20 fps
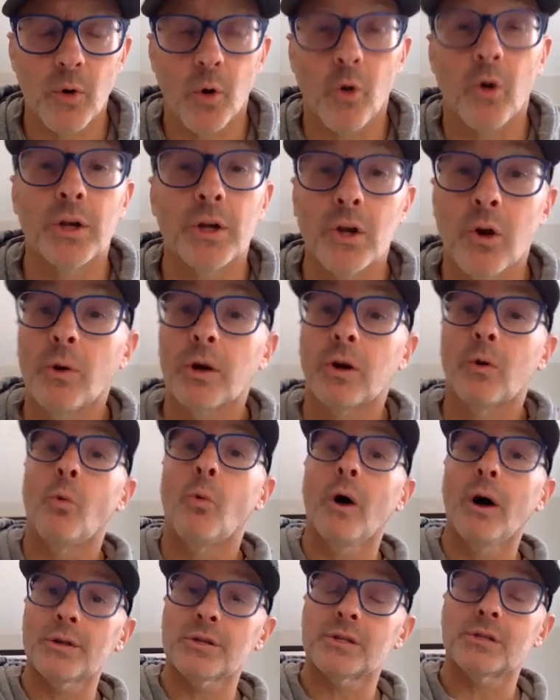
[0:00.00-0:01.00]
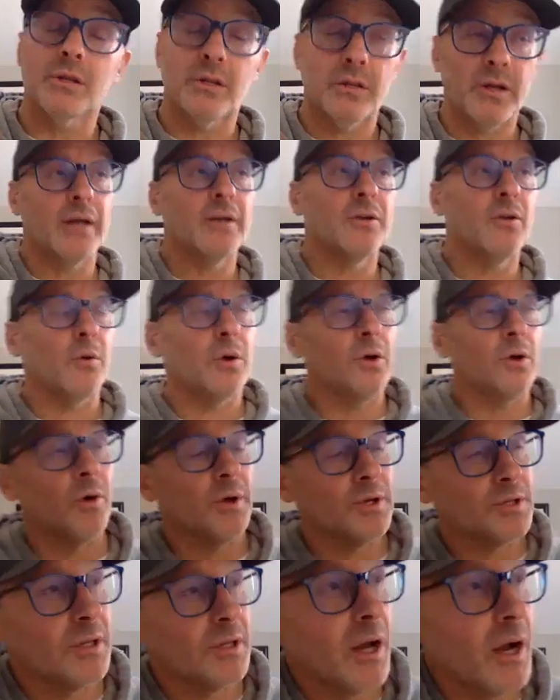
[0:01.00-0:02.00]
Or you know what it was? I know what it
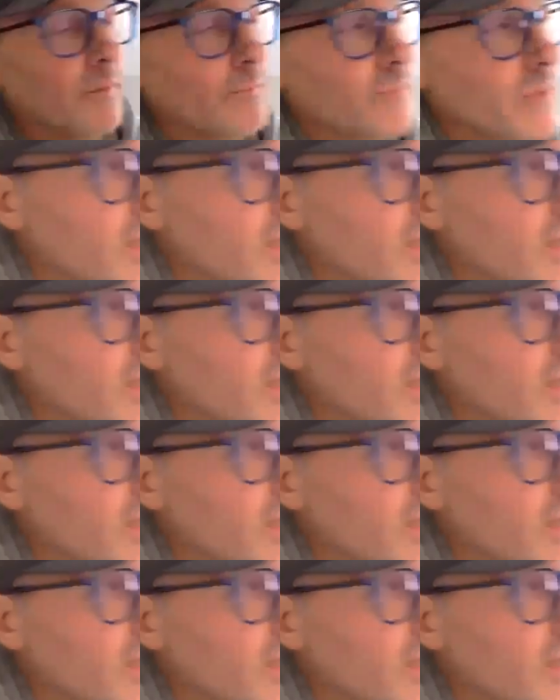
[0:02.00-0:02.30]
was now.